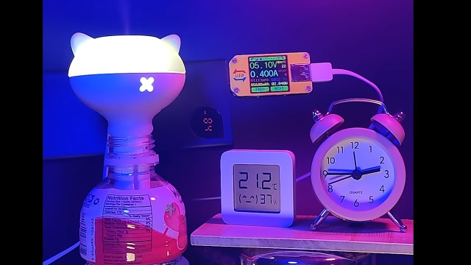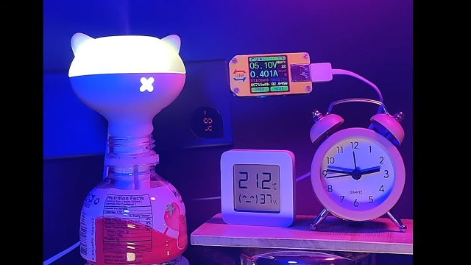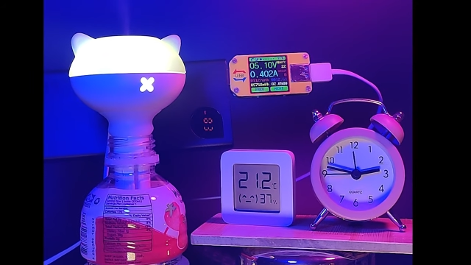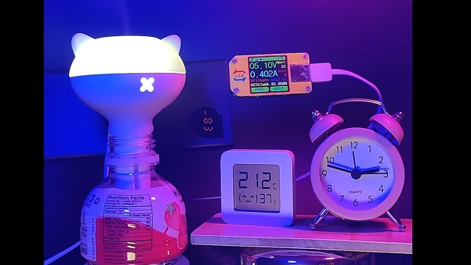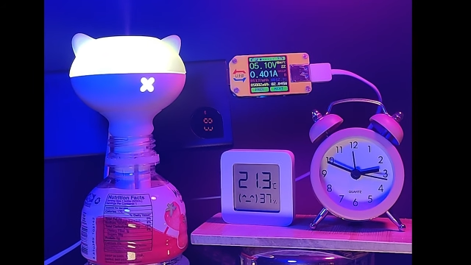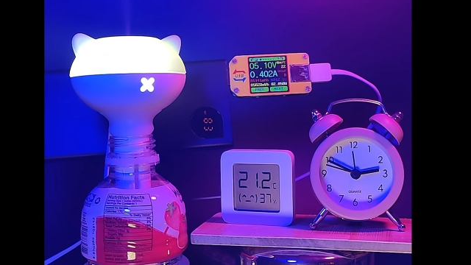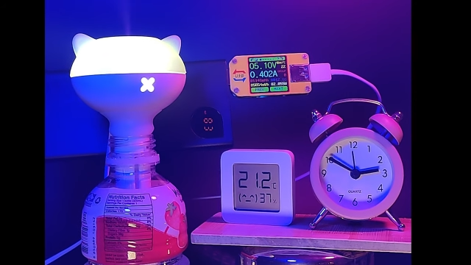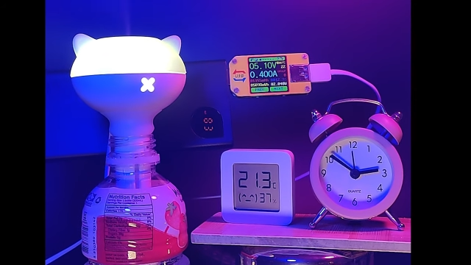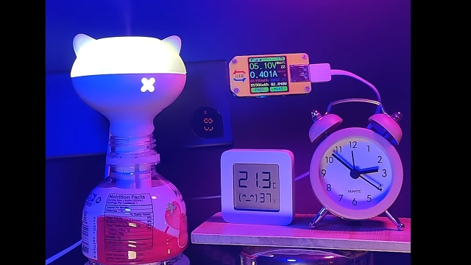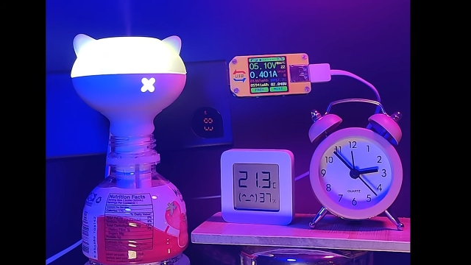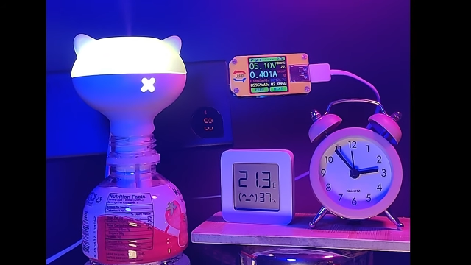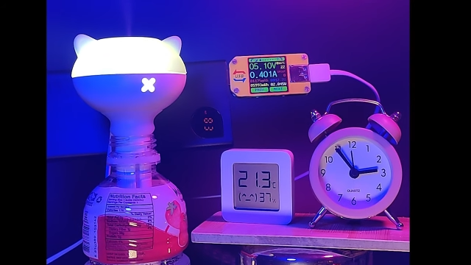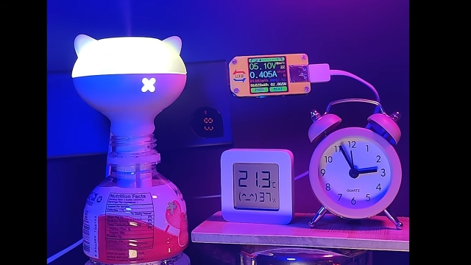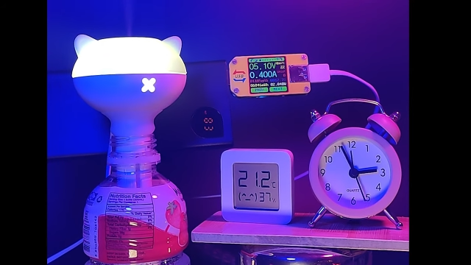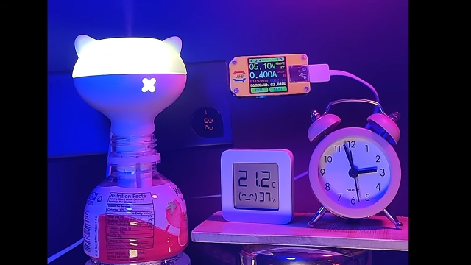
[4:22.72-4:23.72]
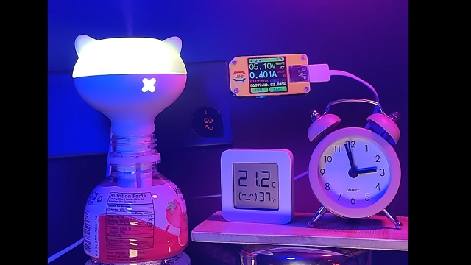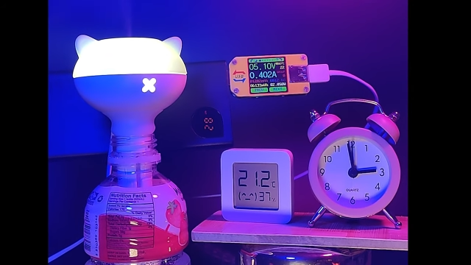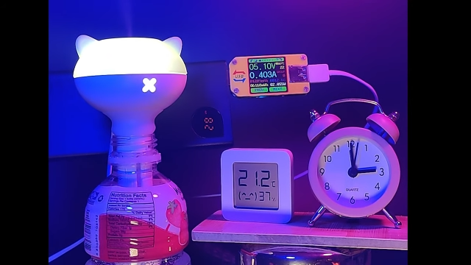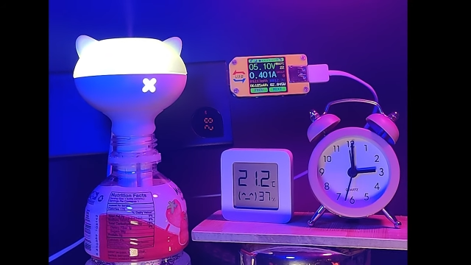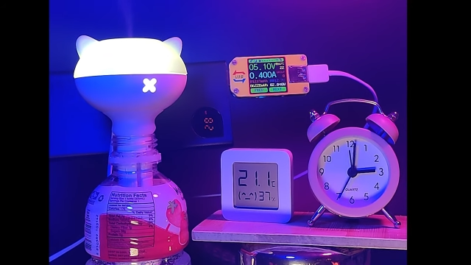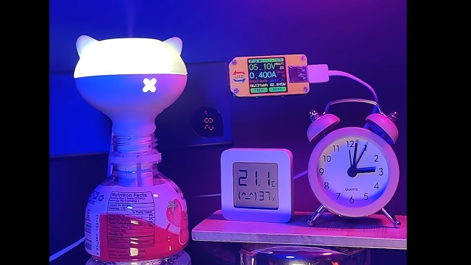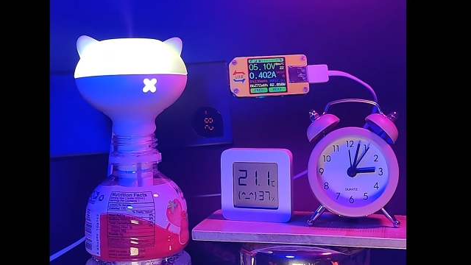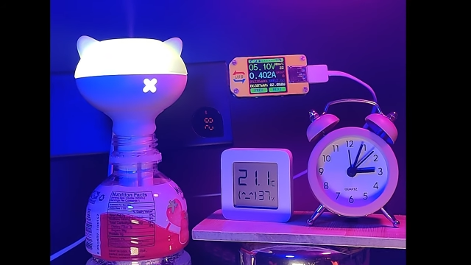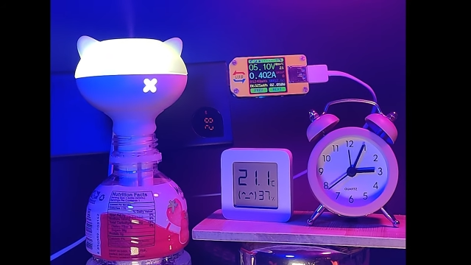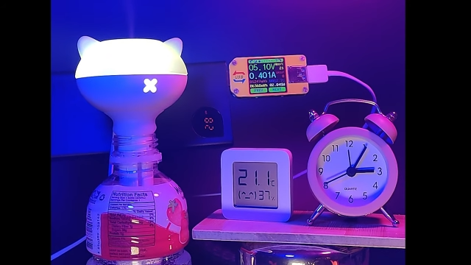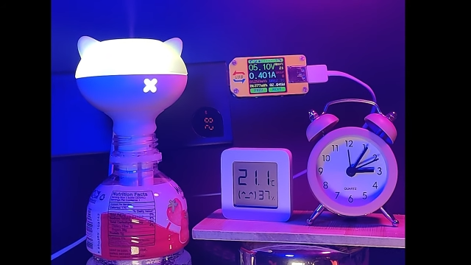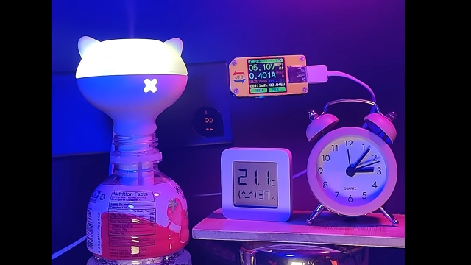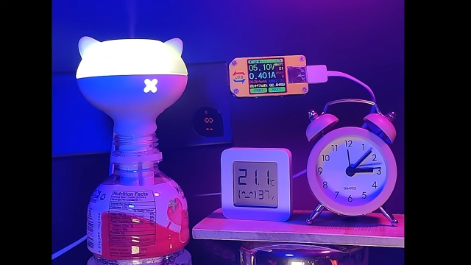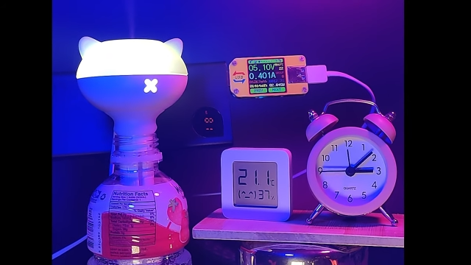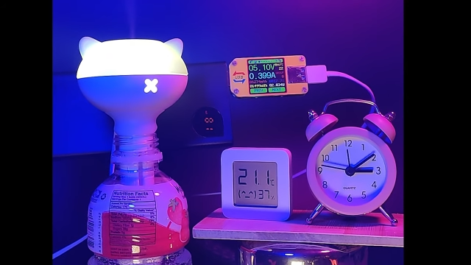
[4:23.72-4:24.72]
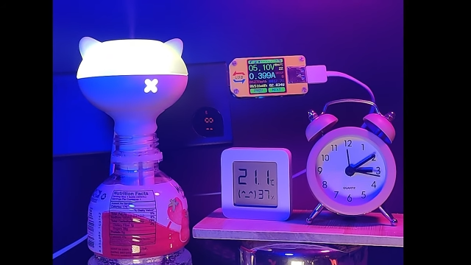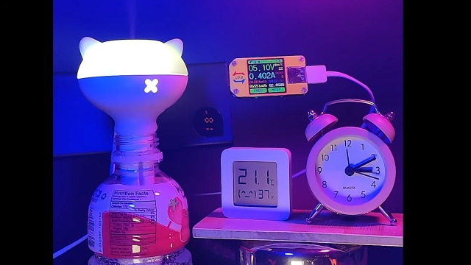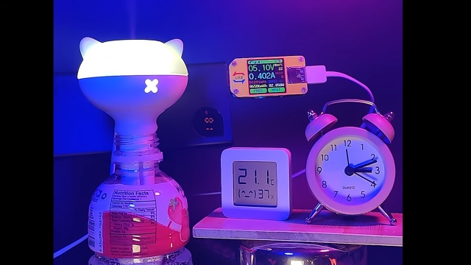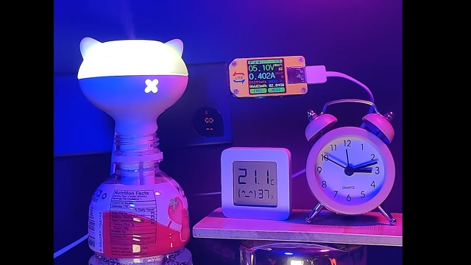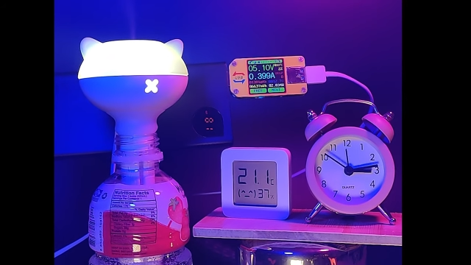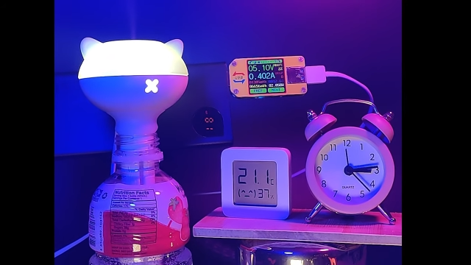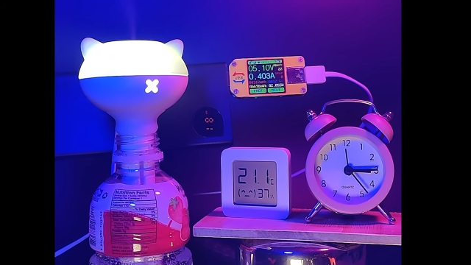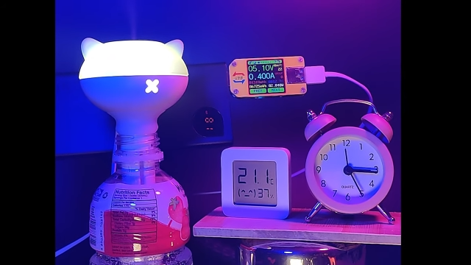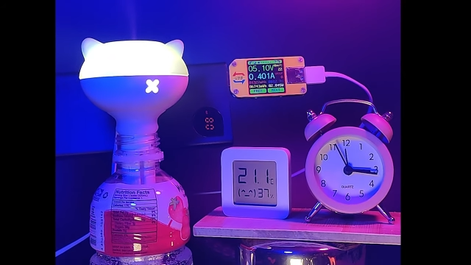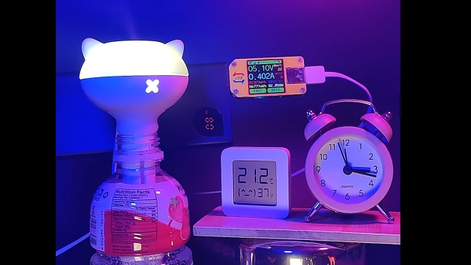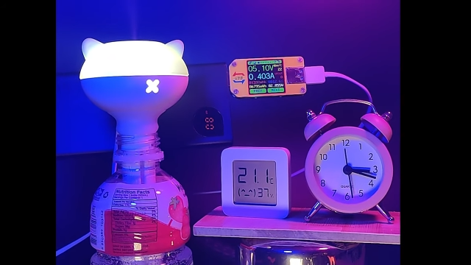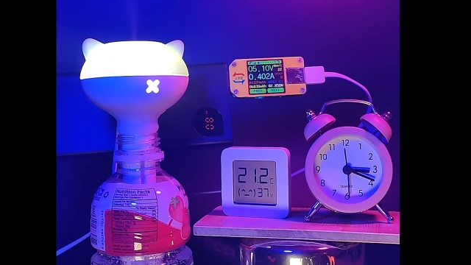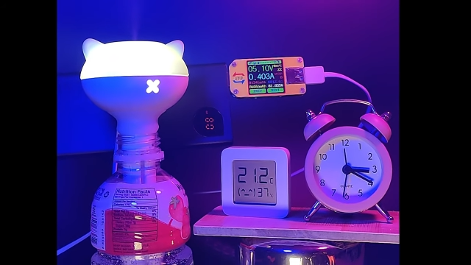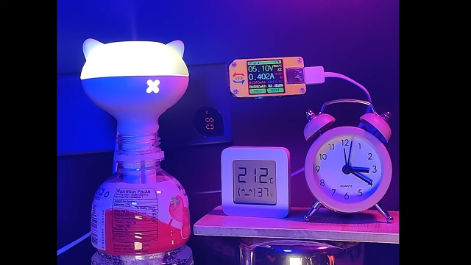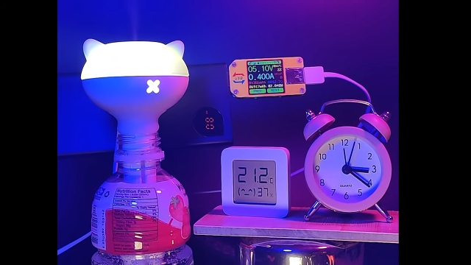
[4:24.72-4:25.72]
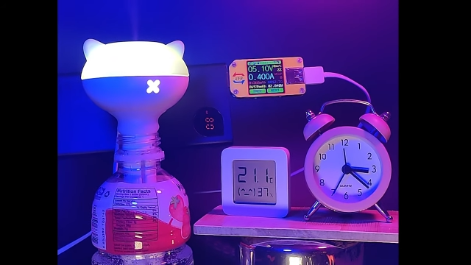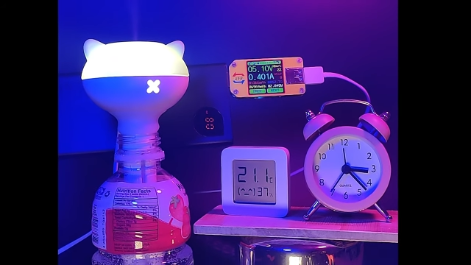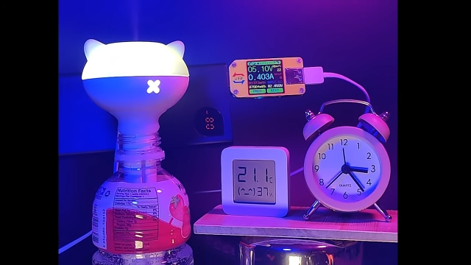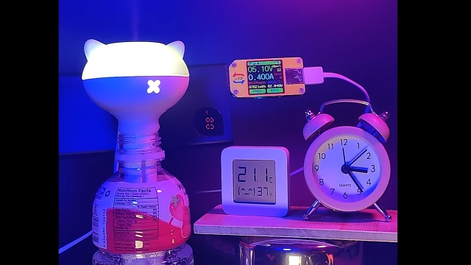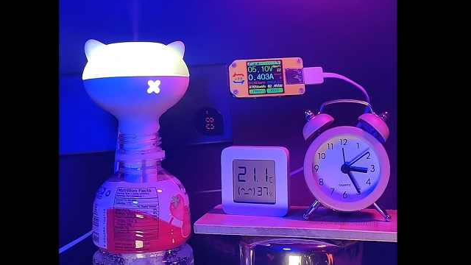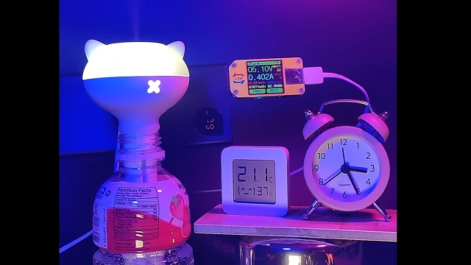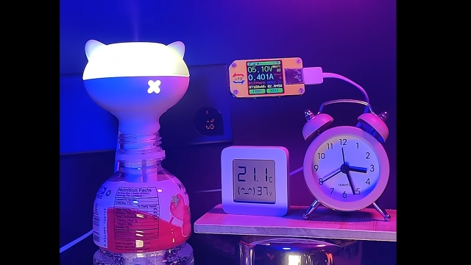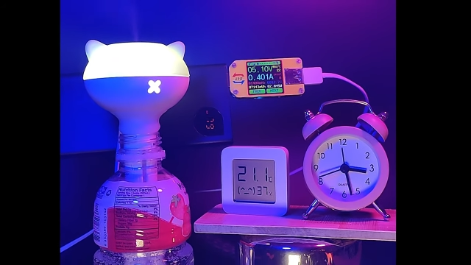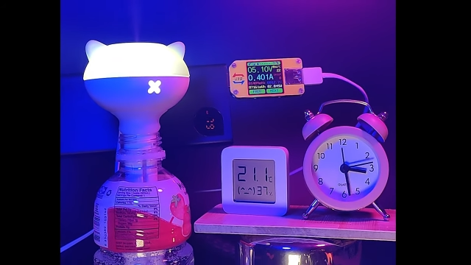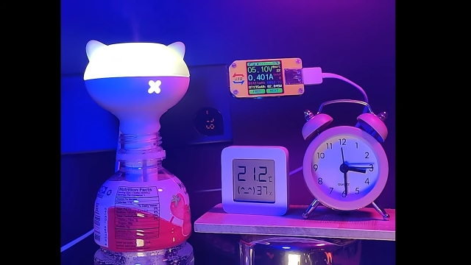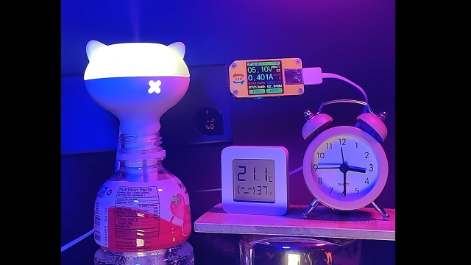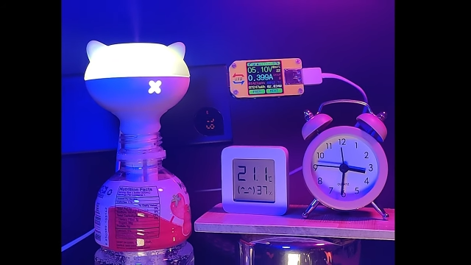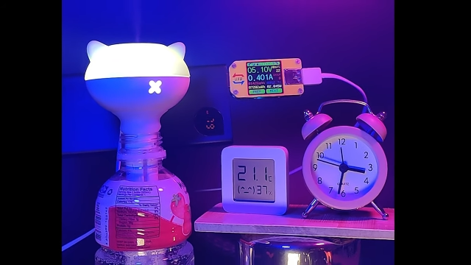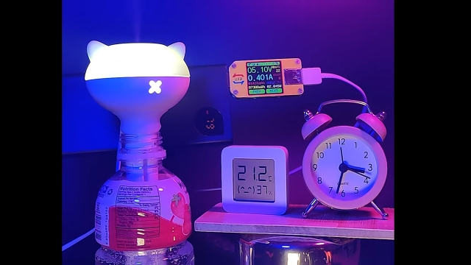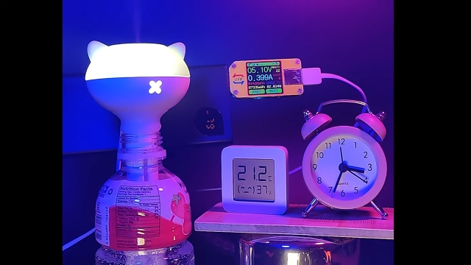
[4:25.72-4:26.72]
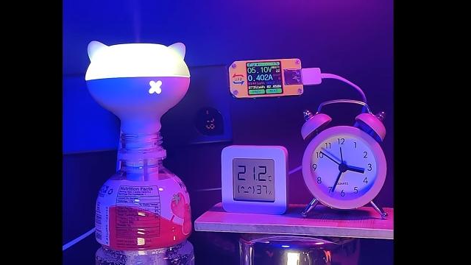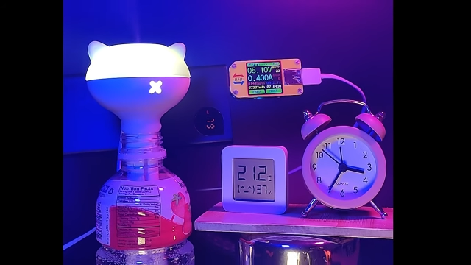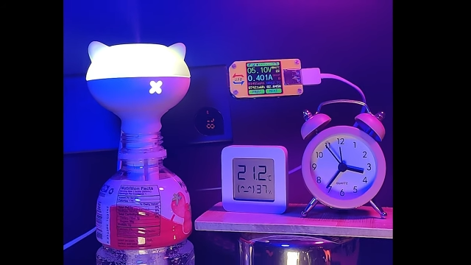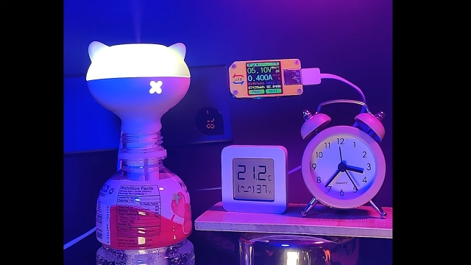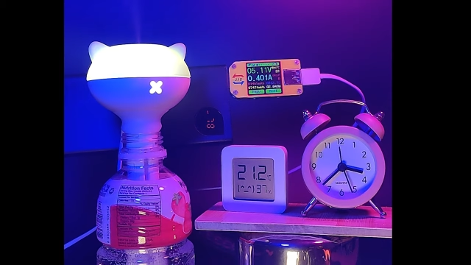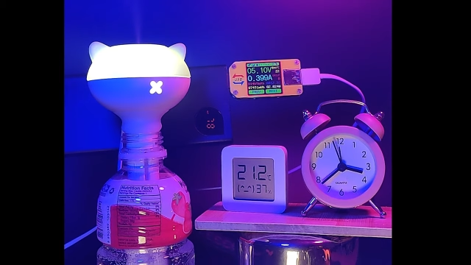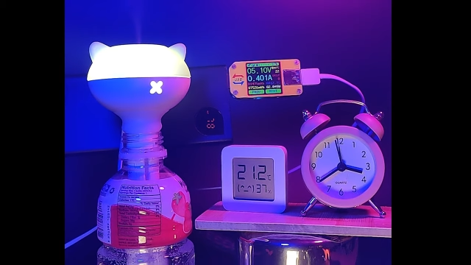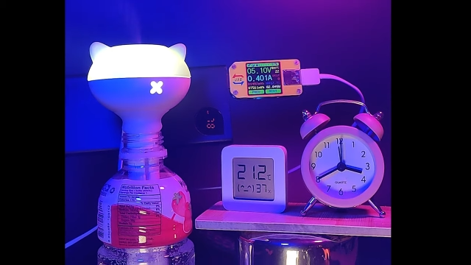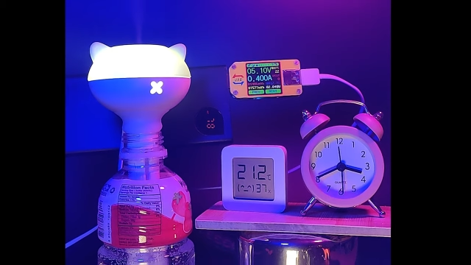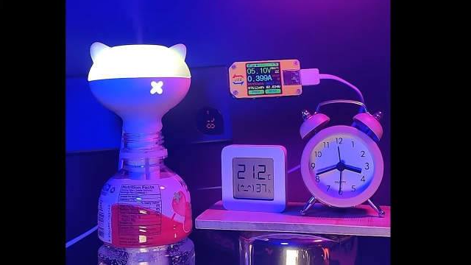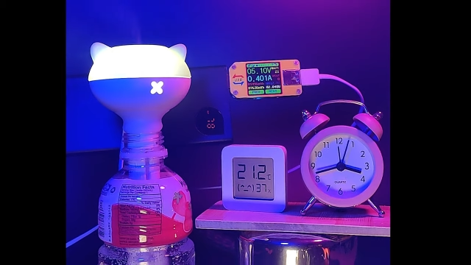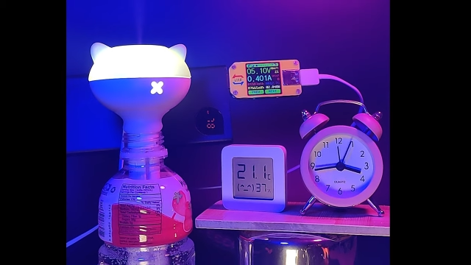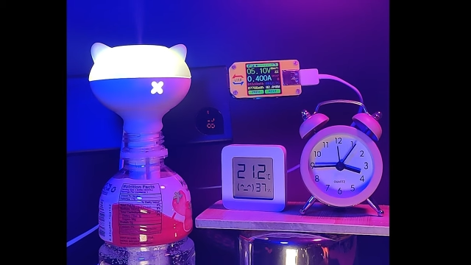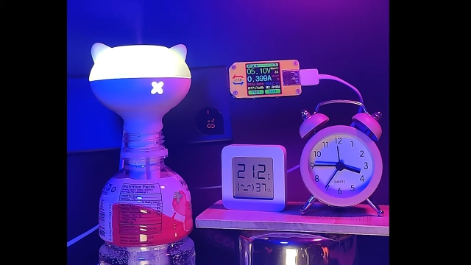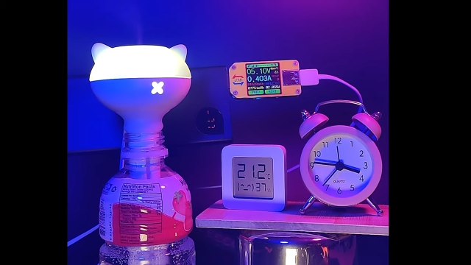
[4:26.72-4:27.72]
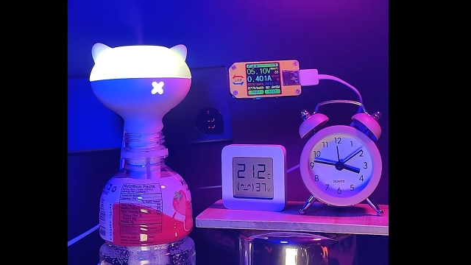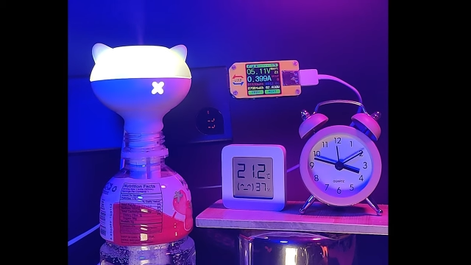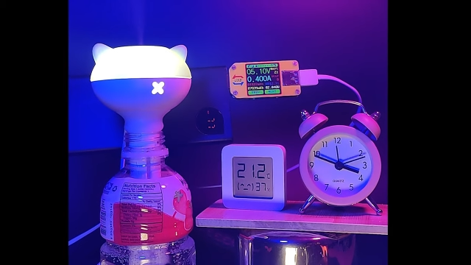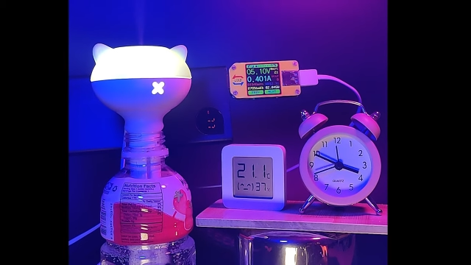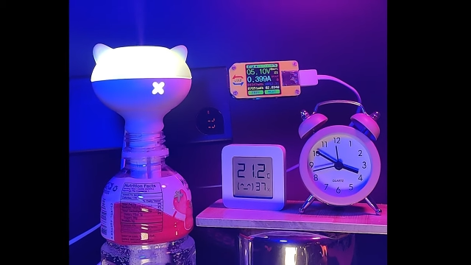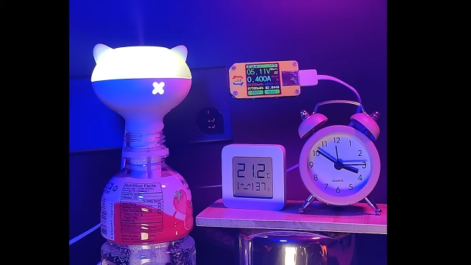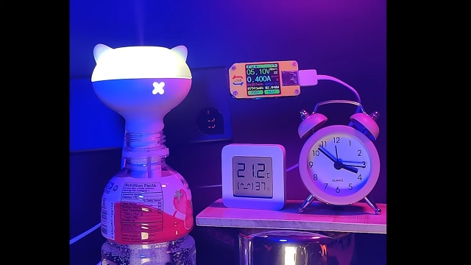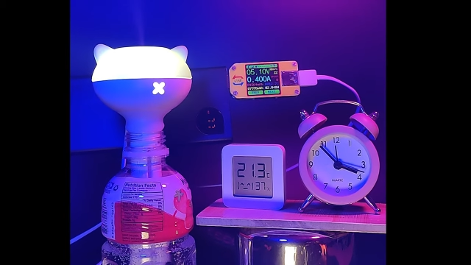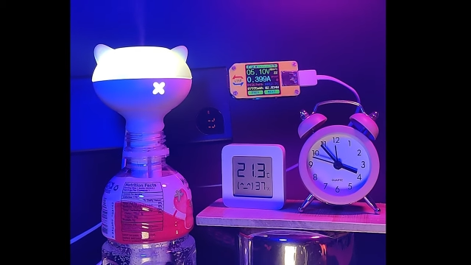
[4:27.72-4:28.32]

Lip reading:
No face is visible, so there are no lips to read.